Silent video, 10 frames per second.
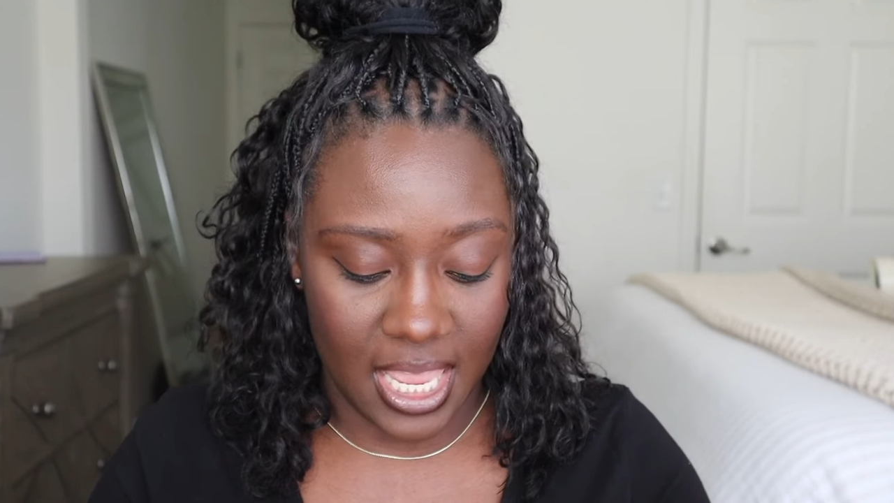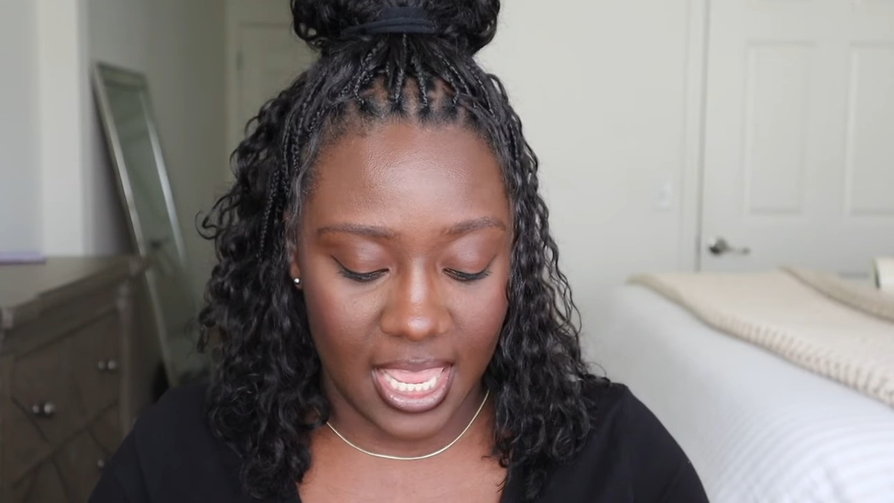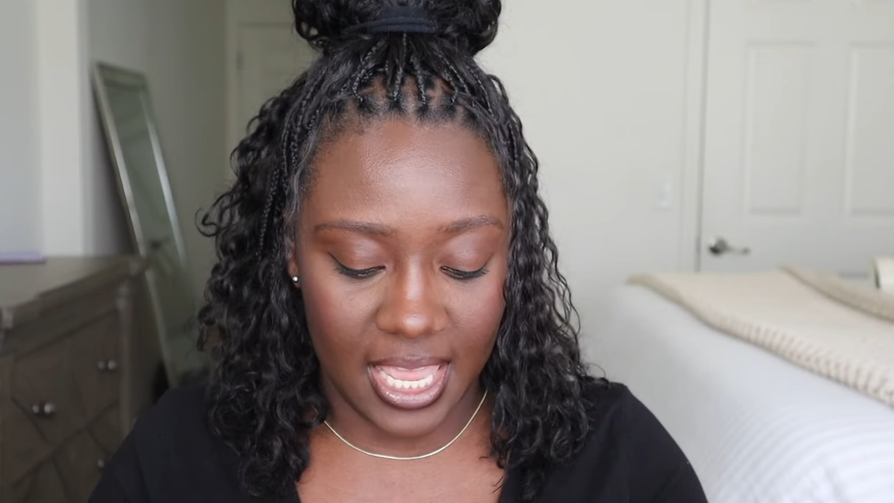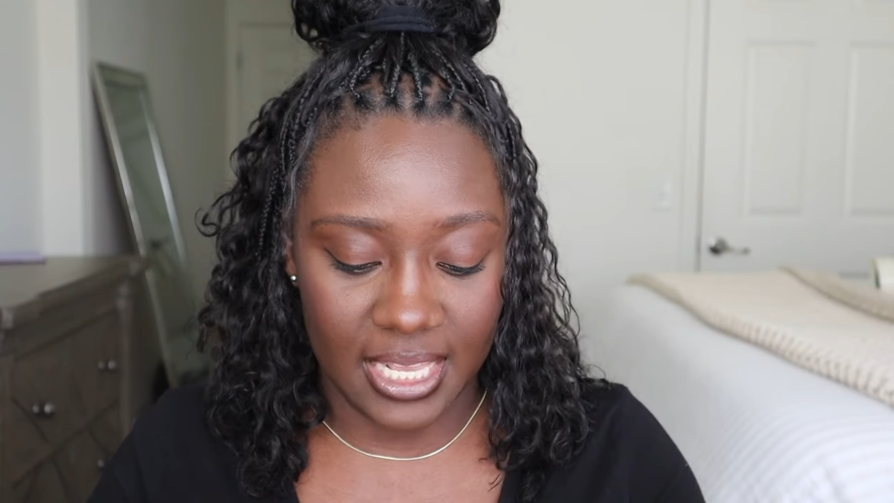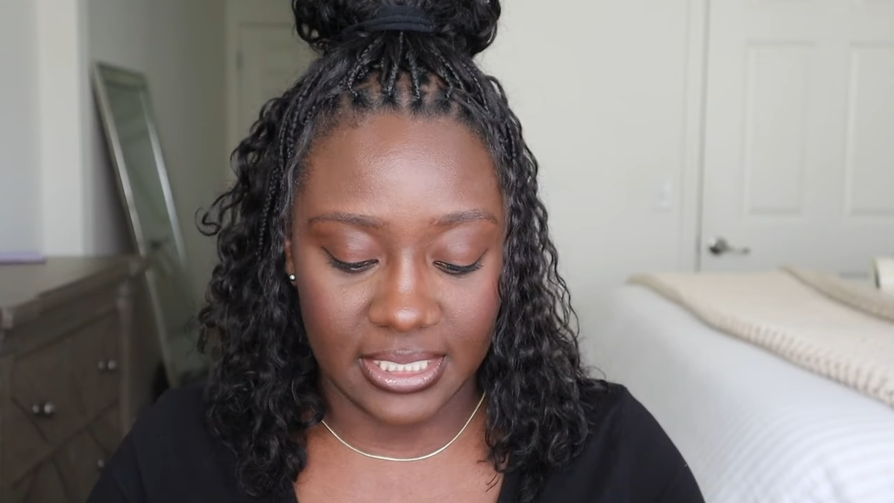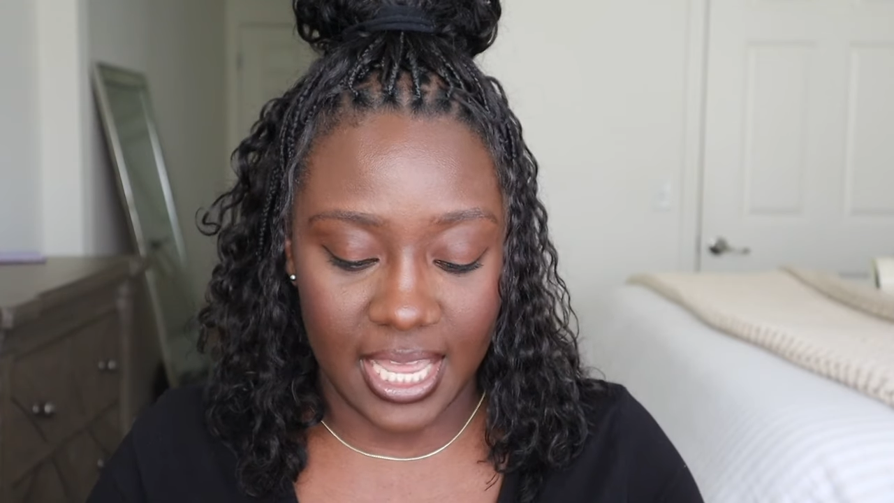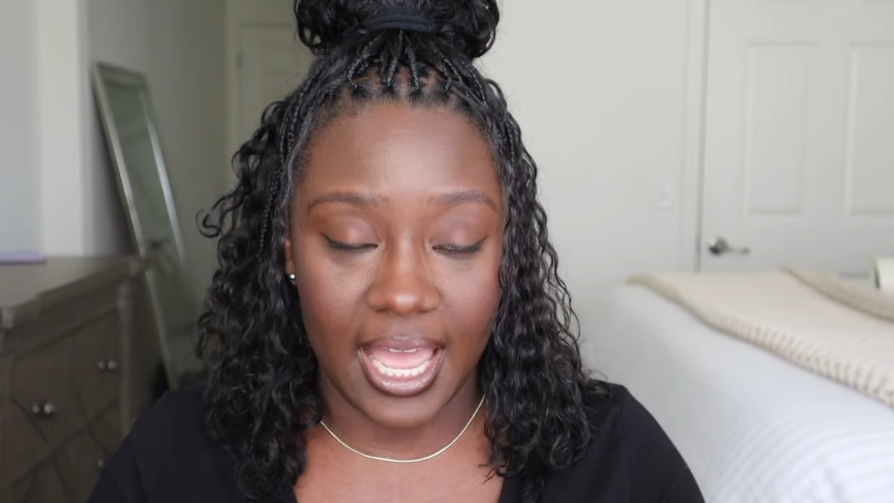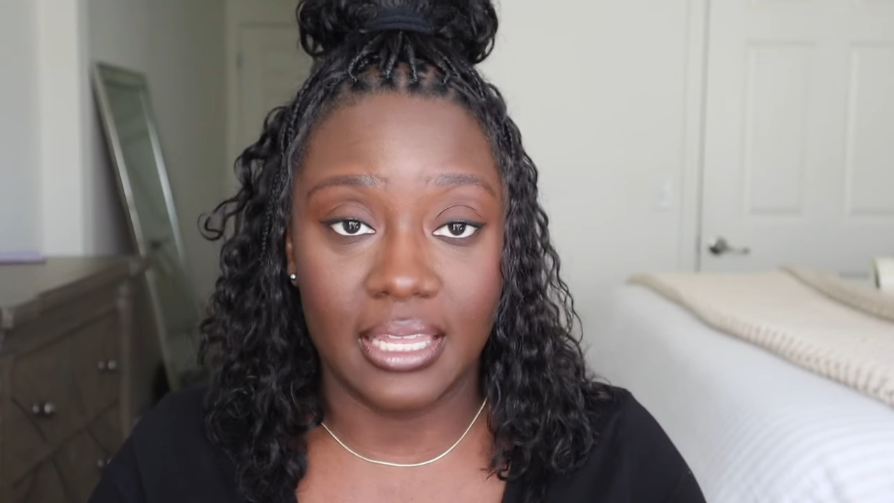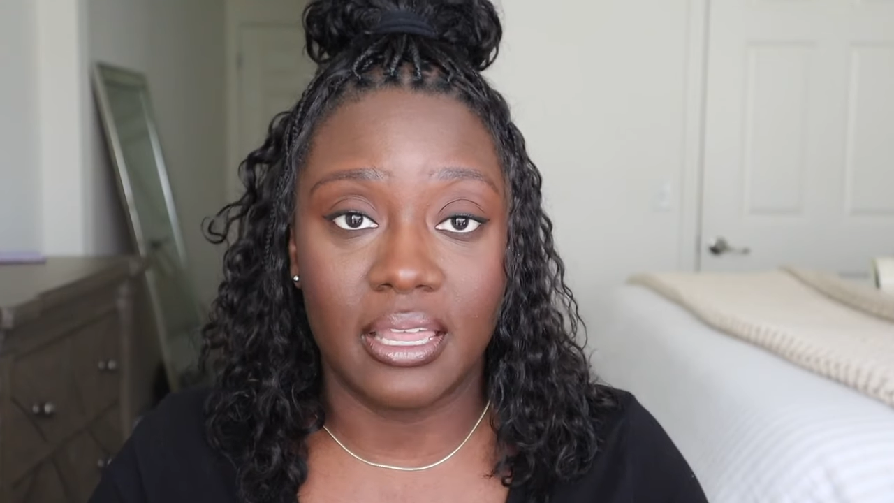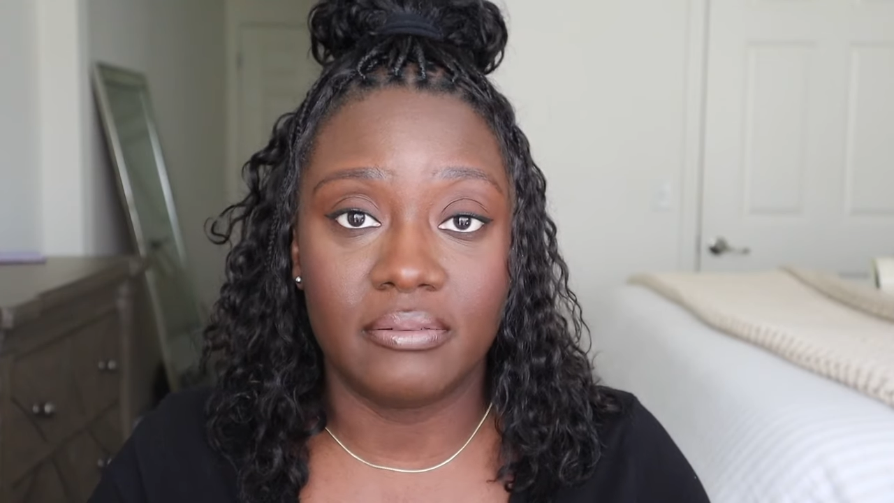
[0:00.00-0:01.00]
And
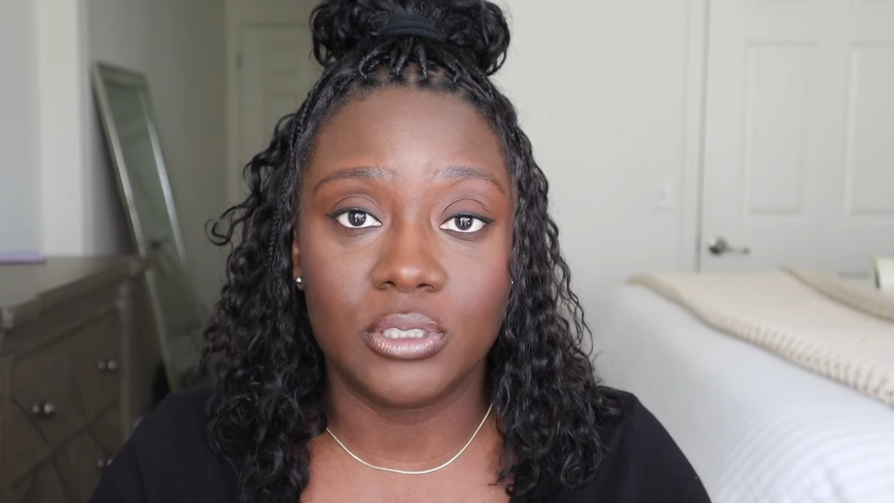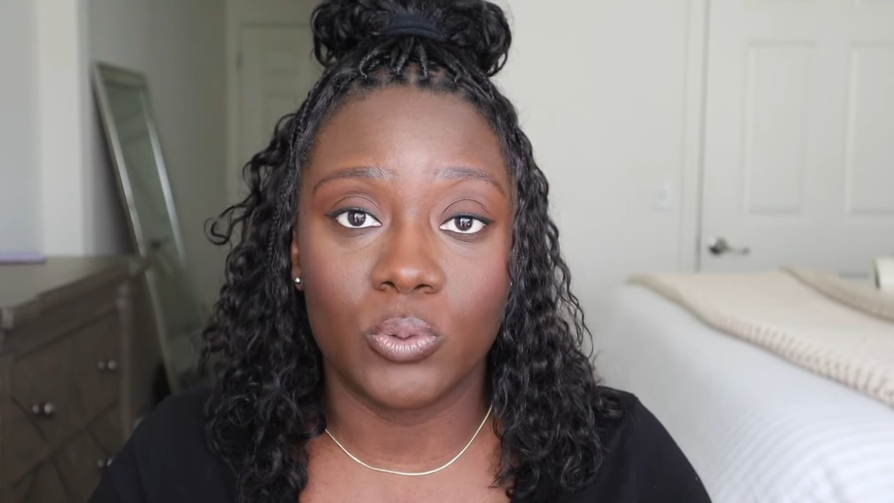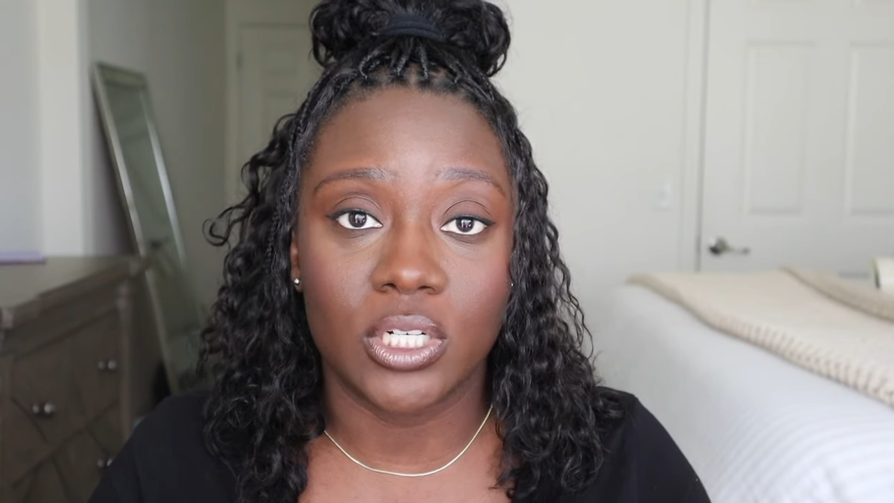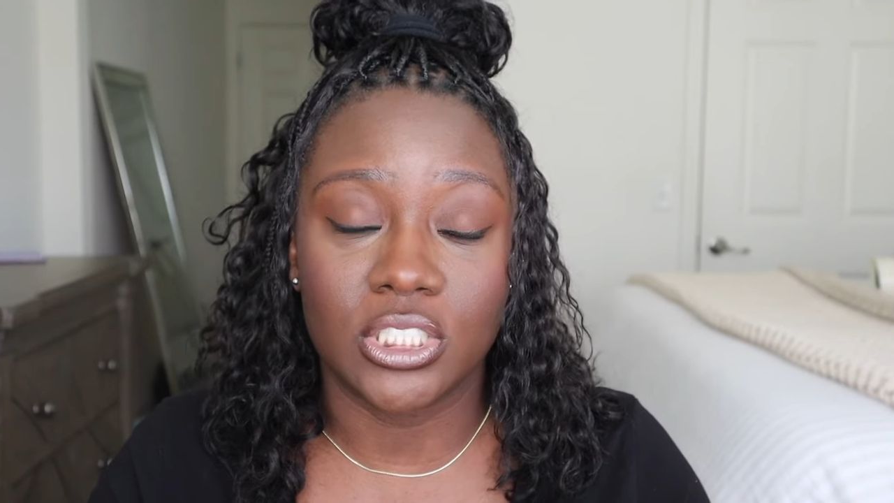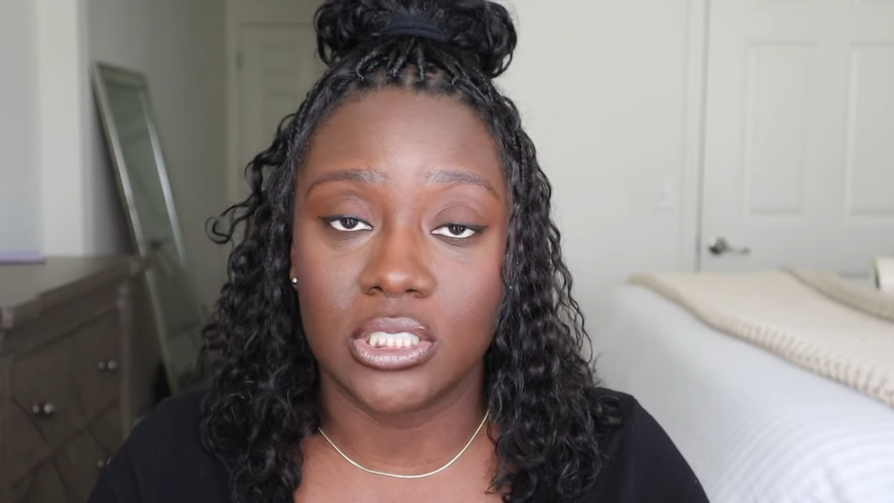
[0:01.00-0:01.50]
I love to wear